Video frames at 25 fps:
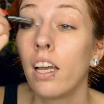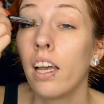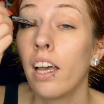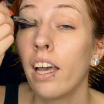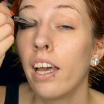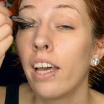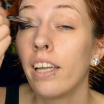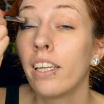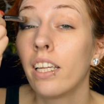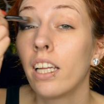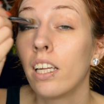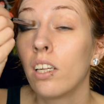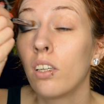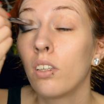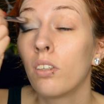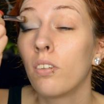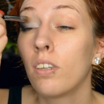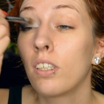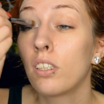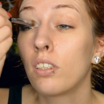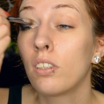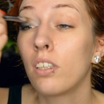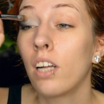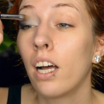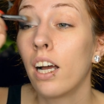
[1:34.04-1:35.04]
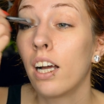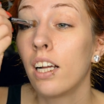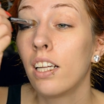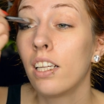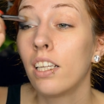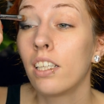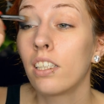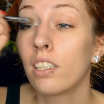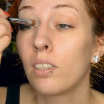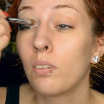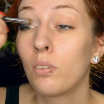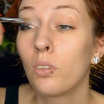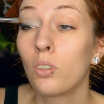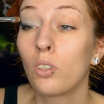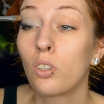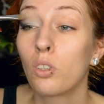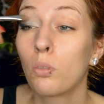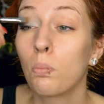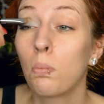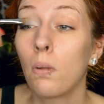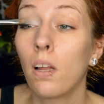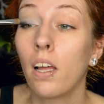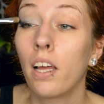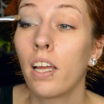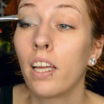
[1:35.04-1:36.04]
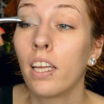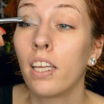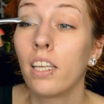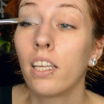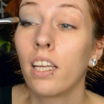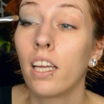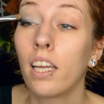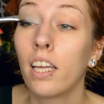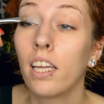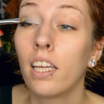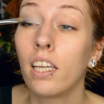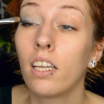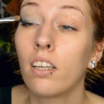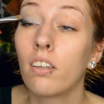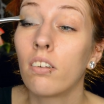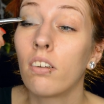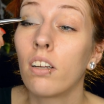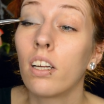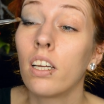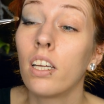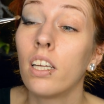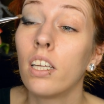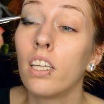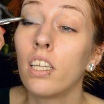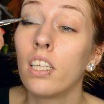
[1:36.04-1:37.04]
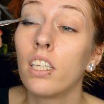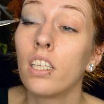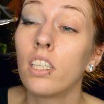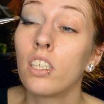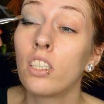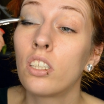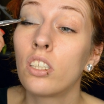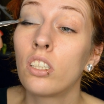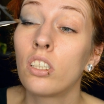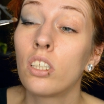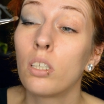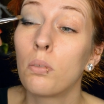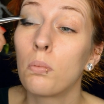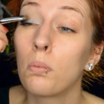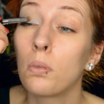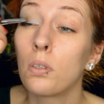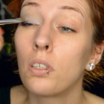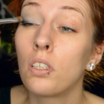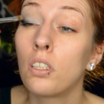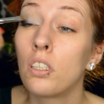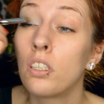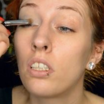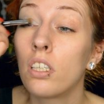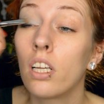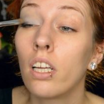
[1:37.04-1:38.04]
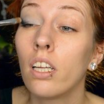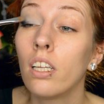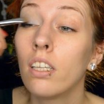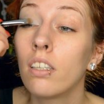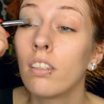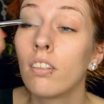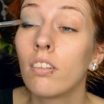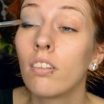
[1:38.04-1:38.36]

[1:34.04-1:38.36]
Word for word: And then on the rest of the eyelid I'm just applying a greyish shimmery shade.